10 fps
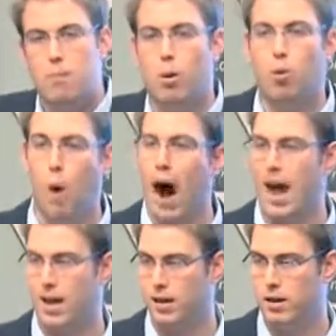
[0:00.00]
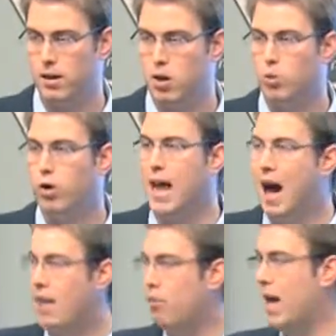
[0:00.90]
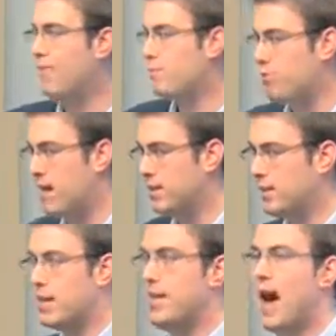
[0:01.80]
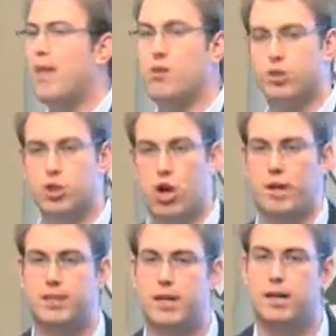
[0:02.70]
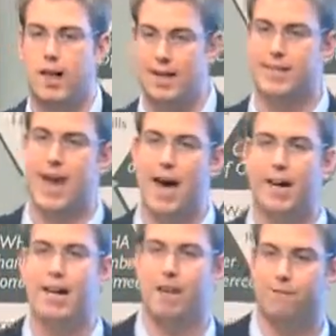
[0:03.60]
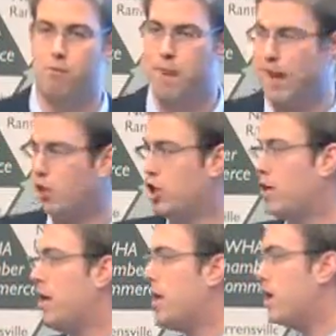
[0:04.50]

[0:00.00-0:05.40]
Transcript: But why? Well, now that we have a presence, now that we're starting to collect data, information,